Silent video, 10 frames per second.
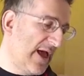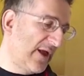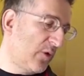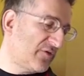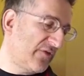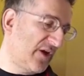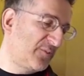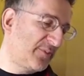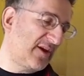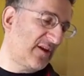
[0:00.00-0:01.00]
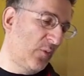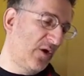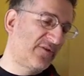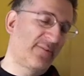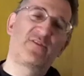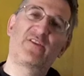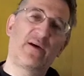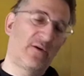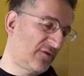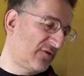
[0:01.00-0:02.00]
It wasn't those particular words
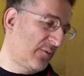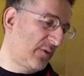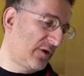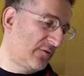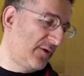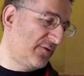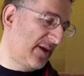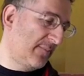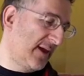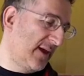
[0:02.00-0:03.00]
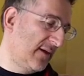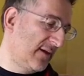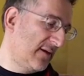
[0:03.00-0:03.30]
themselves that were corroding me.